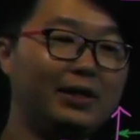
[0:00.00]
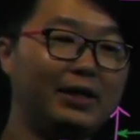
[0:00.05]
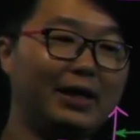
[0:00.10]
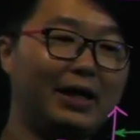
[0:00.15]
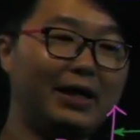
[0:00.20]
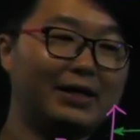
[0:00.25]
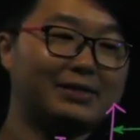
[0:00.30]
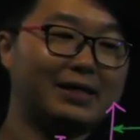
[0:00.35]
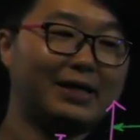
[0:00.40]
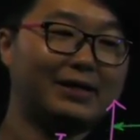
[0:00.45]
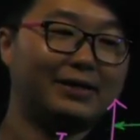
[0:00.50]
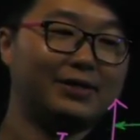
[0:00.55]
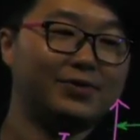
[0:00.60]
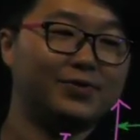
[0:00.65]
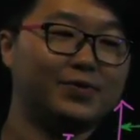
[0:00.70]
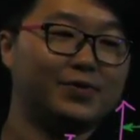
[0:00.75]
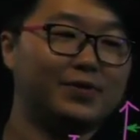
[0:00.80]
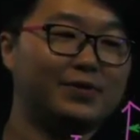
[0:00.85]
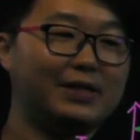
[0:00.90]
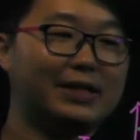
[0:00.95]

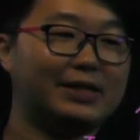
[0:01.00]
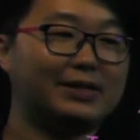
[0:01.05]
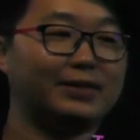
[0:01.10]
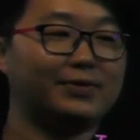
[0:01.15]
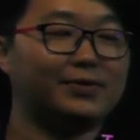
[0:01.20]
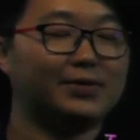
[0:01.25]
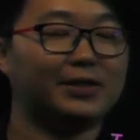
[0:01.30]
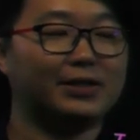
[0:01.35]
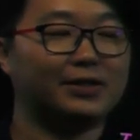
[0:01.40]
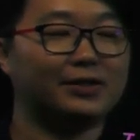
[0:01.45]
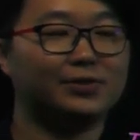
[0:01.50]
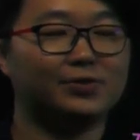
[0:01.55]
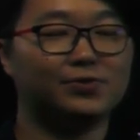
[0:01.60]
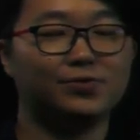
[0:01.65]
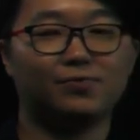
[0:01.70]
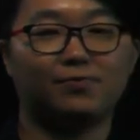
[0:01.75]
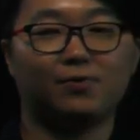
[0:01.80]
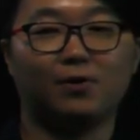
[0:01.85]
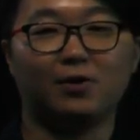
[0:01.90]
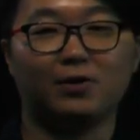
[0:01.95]
excitation wavelength that we're going to use
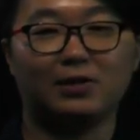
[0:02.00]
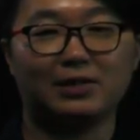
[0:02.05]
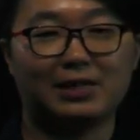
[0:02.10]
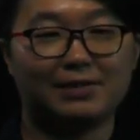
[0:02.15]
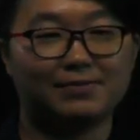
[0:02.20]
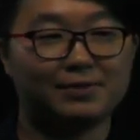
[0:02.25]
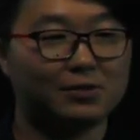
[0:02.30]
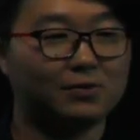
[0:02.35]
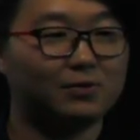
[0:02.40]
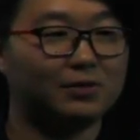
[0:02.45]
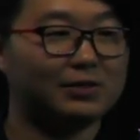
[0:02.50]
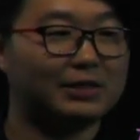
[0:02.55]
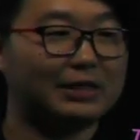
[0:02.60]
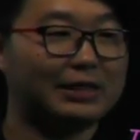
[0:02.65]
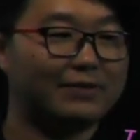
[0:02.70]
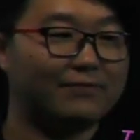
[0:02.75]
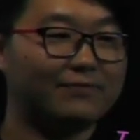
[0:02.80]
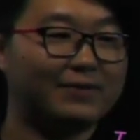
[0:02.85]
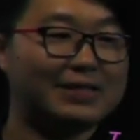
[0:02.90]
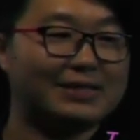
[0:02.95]
for subsequent
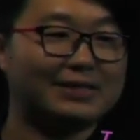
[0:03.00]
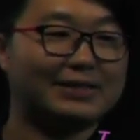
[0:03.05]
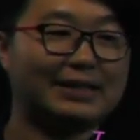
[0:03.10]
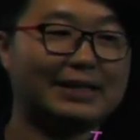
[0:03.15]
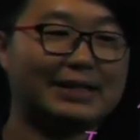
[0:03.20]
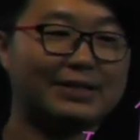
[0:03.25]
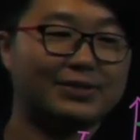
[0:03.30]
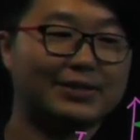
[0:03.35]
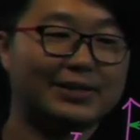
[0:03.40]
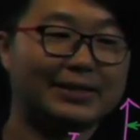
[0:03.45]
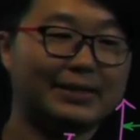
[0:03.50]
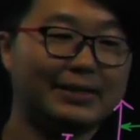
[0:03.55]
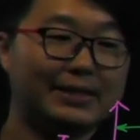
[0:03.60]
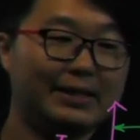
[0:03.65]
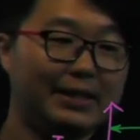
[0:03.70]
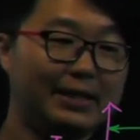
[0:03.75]
investigation,